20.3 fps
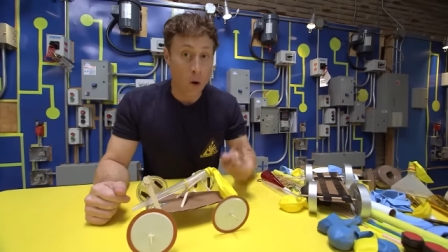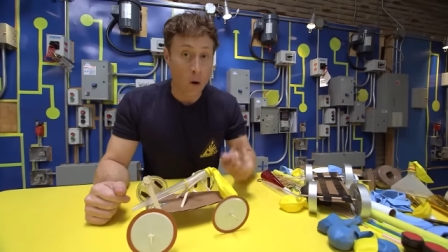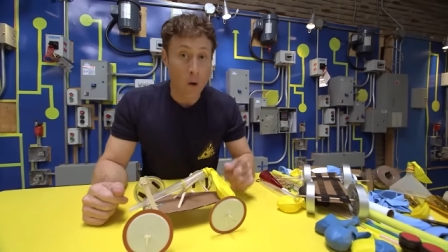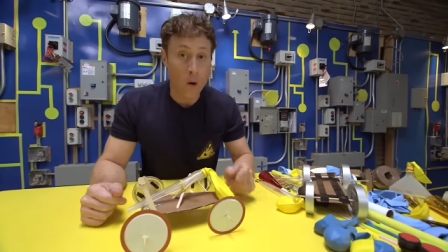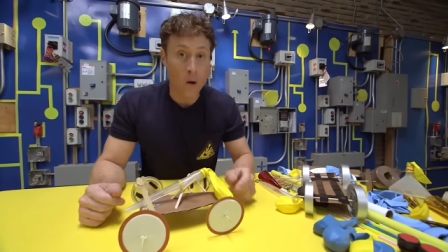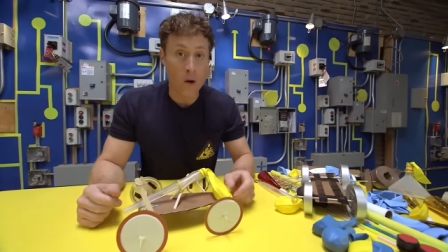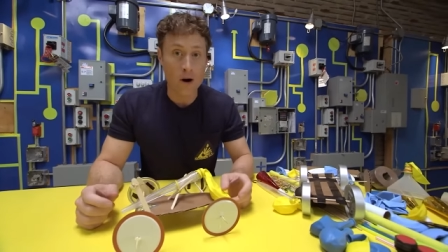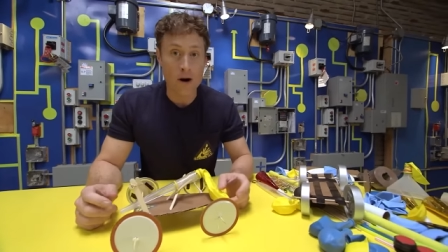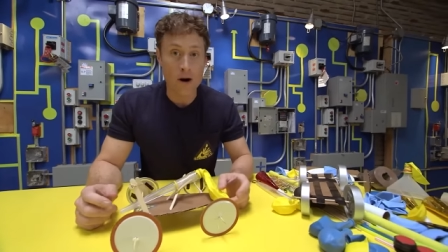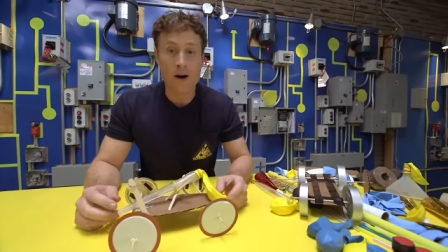
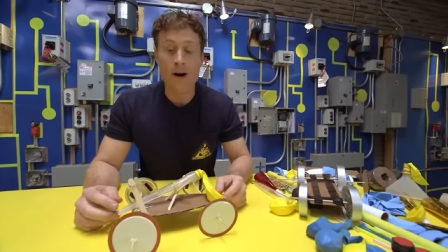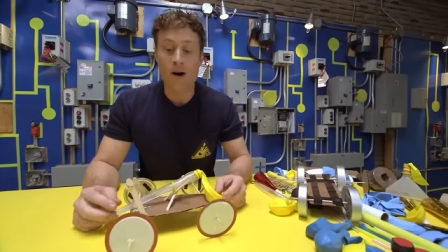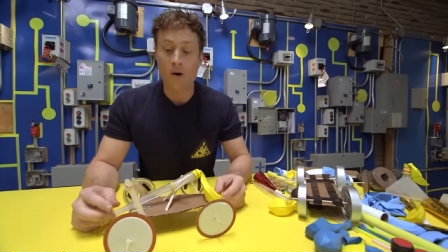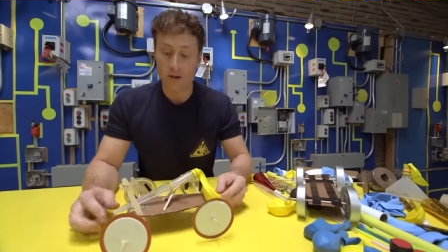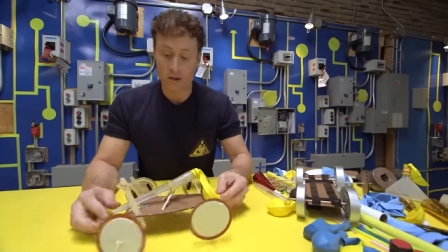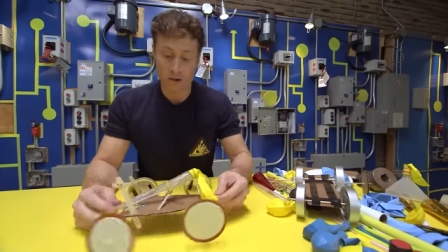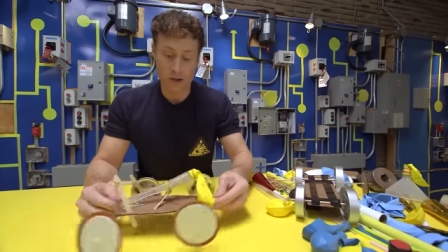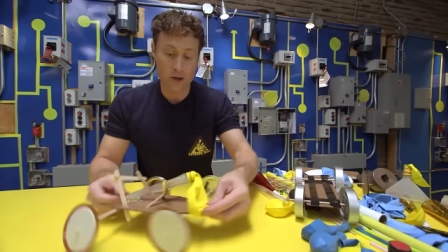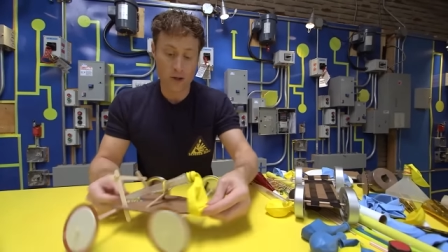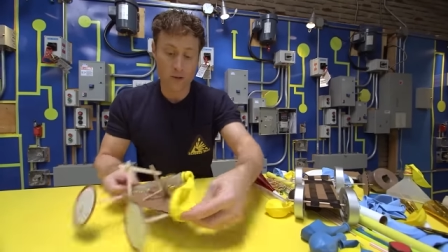or
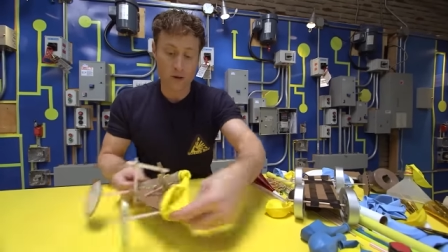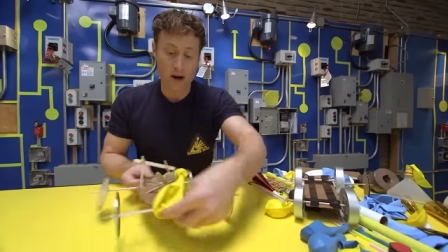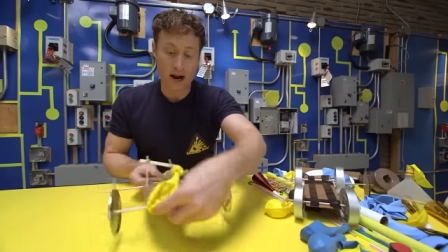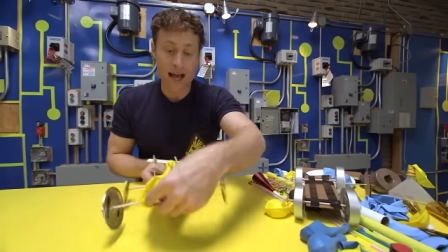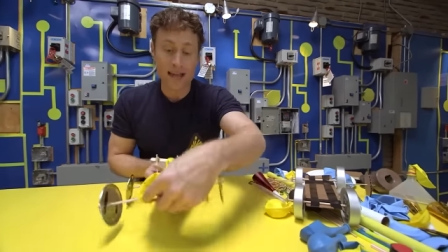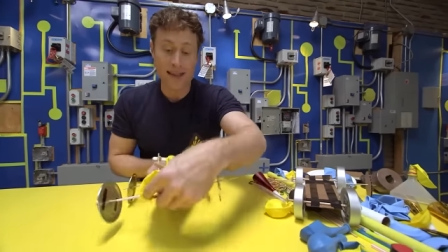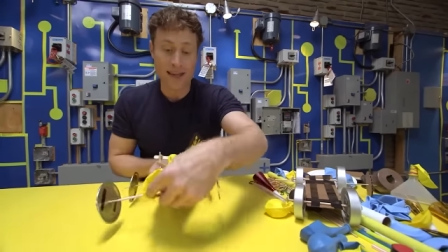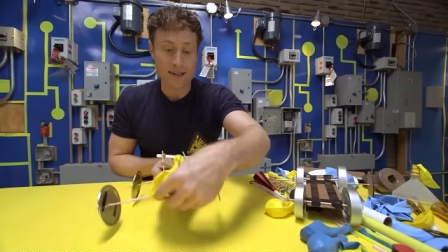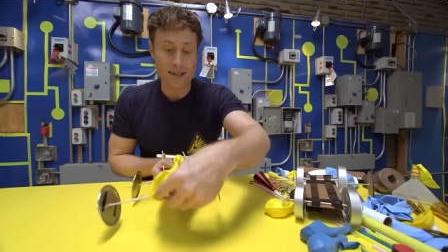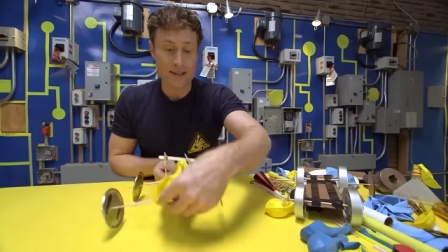do
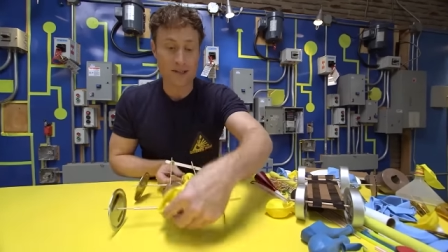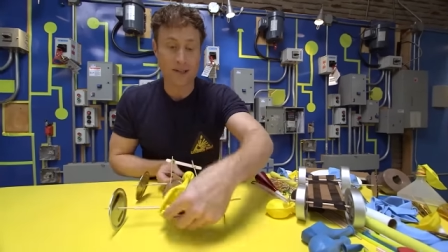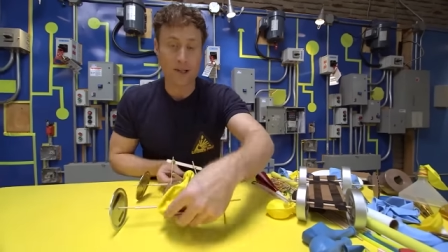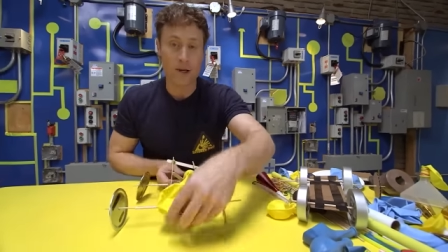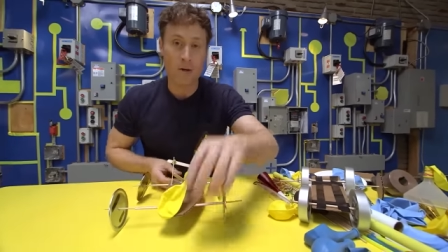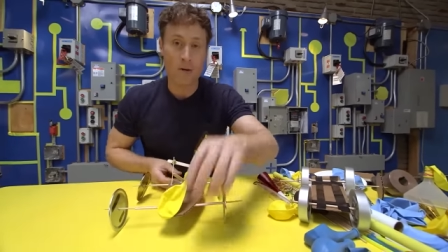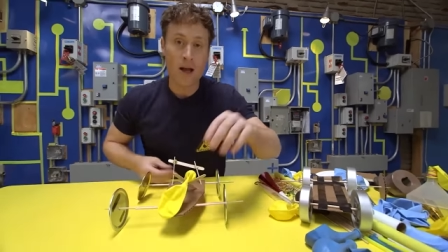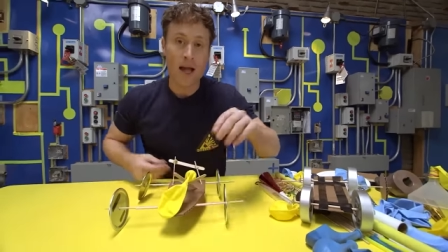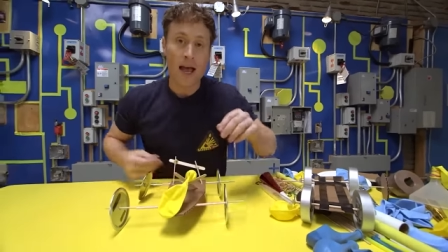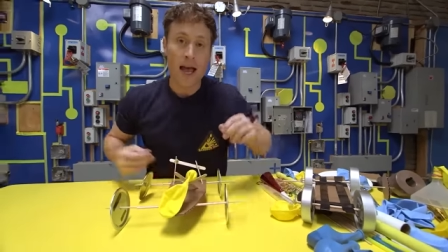what I like to
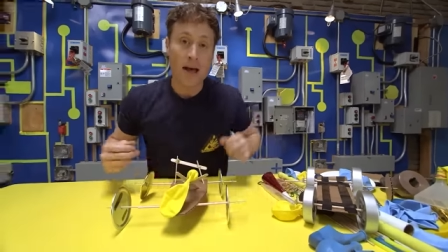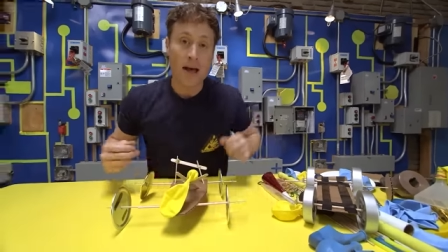do